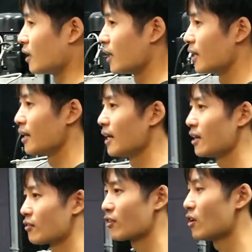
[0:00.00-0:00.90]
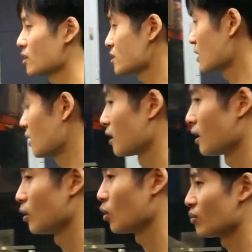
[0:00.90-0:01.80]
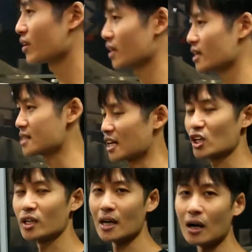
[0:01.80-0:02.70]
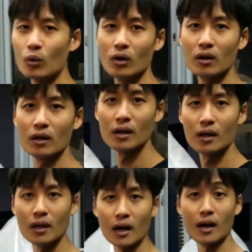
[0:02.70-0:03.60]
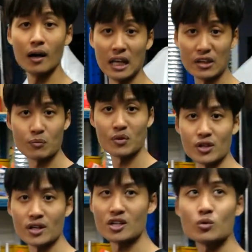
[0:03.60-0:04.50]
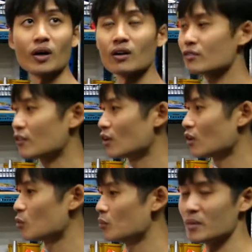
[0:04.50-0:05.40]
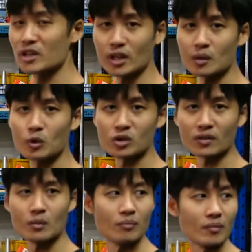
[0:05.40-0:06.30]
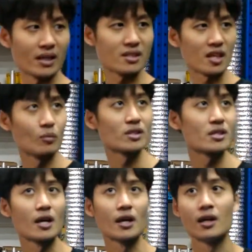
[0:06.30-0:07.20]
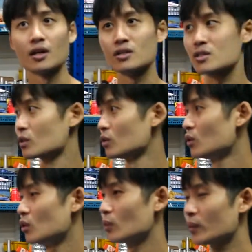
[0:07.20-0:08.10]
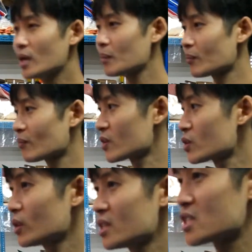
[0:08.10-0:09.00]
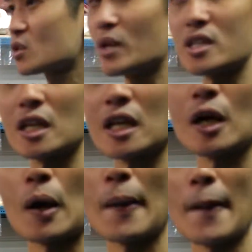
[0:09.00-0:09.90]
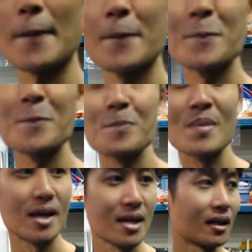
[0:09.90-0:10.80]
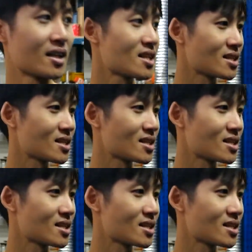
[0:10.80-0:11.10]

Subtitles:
and then of course over here is actually our lathe machine as well for machining most of the main sabers. So yeah, so this is basically this